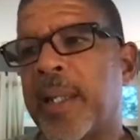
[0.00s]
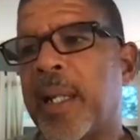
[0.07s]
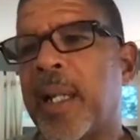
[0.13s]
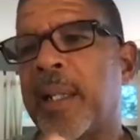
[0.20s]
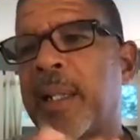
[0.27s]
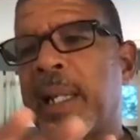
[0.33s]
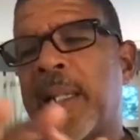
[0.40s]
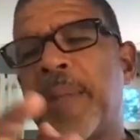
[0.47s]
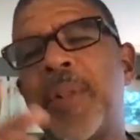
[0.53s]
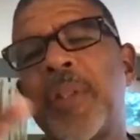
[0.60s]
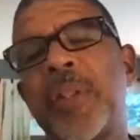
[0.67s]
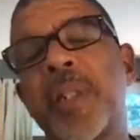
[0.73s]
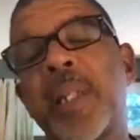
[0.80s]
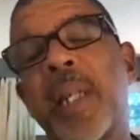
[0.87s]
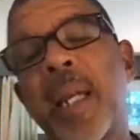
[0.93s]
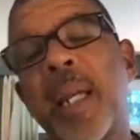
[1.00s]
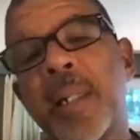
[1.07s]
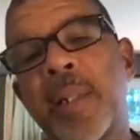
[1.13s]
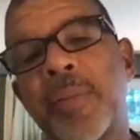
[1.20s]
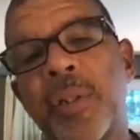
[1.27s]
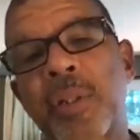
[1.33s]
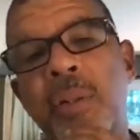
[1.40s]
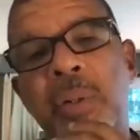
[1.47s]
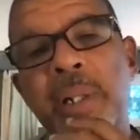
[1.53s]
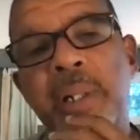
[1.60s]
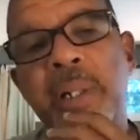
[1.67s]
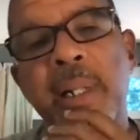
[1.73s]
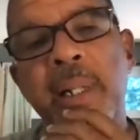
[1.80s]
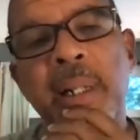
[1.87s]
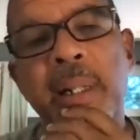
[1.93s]
different scale of
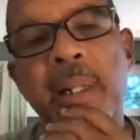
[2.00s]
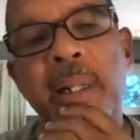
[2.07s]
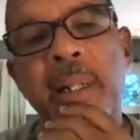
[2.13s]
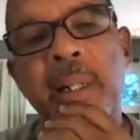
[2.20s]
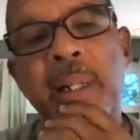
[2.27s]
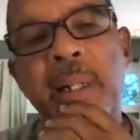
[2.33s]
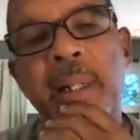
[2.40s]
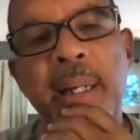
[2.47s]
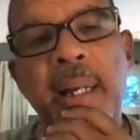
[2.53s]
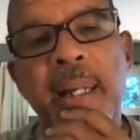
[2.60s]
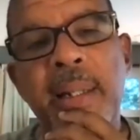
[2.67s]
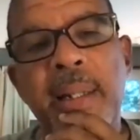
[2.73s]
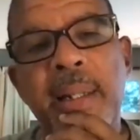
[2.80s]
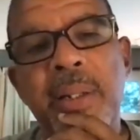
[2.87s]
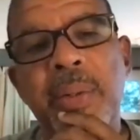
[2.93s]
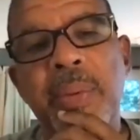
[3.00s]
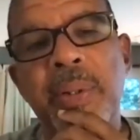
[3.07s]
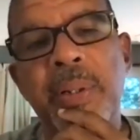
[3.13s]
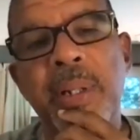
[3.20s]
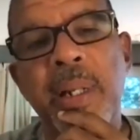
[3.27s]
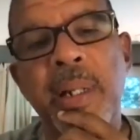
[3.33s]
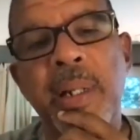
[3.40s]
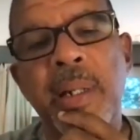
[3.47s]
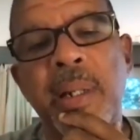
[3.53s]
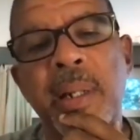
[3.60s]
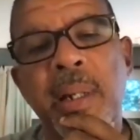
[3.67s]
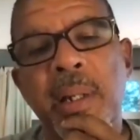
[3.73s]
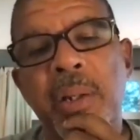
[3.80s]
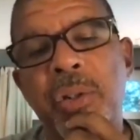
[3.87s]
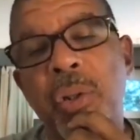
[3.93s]
storytelling, I guess you would say.
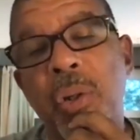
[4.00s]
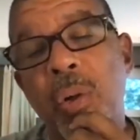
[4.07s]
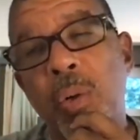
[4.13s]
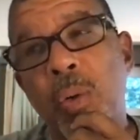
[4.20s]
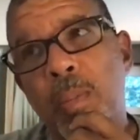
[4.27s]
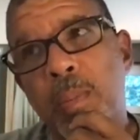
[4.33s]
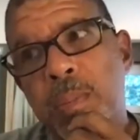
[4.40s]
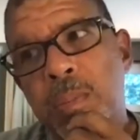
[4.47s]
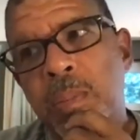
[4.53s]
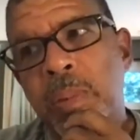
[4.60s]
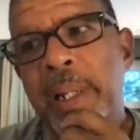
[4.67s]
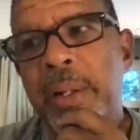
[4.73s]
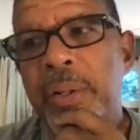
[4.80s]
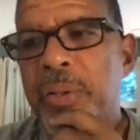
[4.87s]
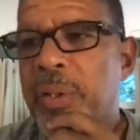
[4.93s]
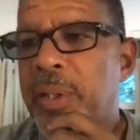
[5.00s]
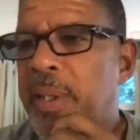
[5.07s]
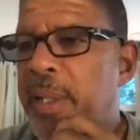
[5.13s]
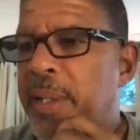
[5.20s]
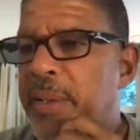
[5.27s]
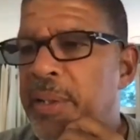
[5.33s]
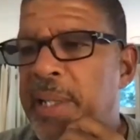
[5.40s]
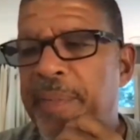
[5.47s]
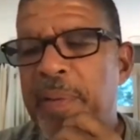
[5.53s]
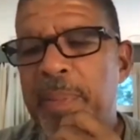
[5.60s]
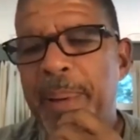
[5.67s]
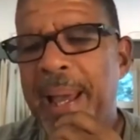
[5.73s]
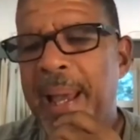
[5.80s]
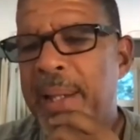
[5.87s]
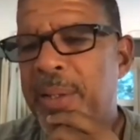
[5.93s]
So there's different
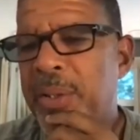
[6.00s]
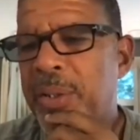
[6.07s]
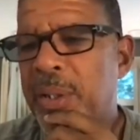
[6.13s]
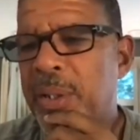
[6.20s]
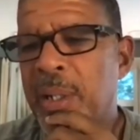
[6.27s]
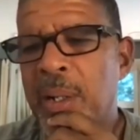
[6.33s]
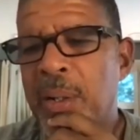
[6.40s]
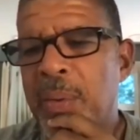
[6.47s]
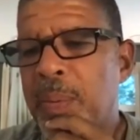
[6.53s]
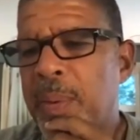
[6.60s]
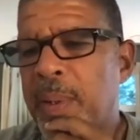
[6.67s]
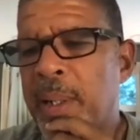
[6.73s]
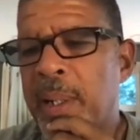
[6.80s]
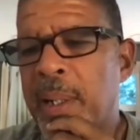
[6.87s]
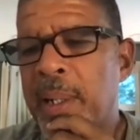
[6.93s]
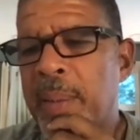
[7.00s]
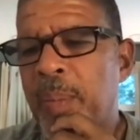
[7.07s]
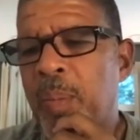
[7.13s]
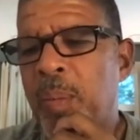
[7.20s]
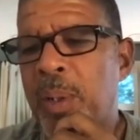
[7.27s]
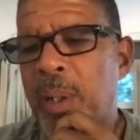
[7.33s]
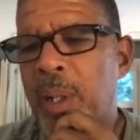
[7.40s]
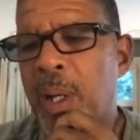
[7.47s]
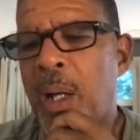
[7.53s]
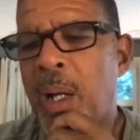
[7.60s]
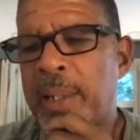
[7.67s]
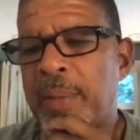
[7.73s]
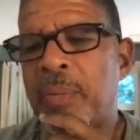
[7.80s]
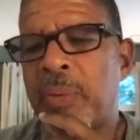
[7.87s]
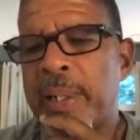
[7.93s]
paths, you know.
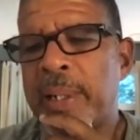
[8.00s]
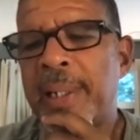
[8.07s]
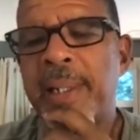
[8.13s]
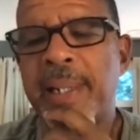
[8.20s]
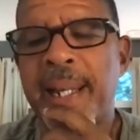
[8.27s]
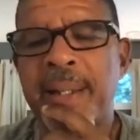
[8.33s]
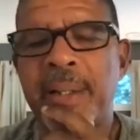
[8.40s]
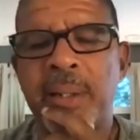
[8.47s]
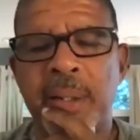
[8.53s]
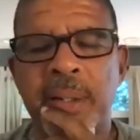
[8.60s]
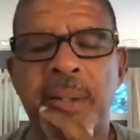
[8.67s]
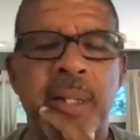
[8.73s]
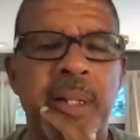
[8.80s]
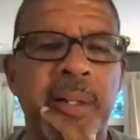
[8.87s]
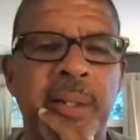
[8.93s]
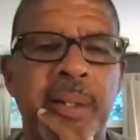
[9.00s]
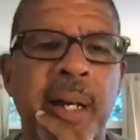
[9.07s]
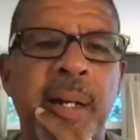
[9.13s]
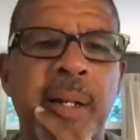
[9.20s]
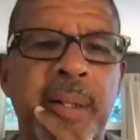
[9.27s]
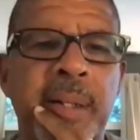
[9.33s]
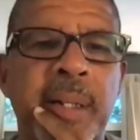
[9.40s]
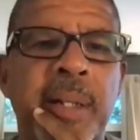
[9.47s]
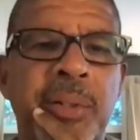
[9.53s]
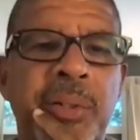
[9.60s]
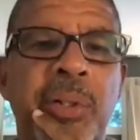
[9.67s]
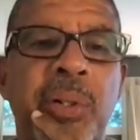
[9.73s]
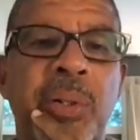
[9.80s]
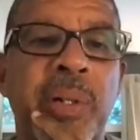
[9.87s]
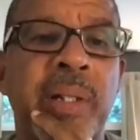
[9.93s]
All it really takes is the desire to tell
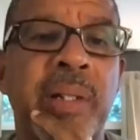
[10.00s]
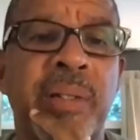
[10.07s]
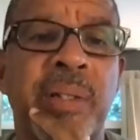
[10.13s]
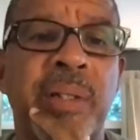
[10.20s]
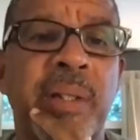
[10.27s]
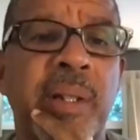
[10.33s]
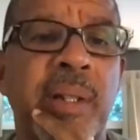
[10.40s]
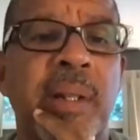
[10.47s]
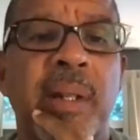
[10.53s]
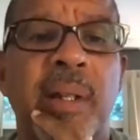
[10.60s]
stories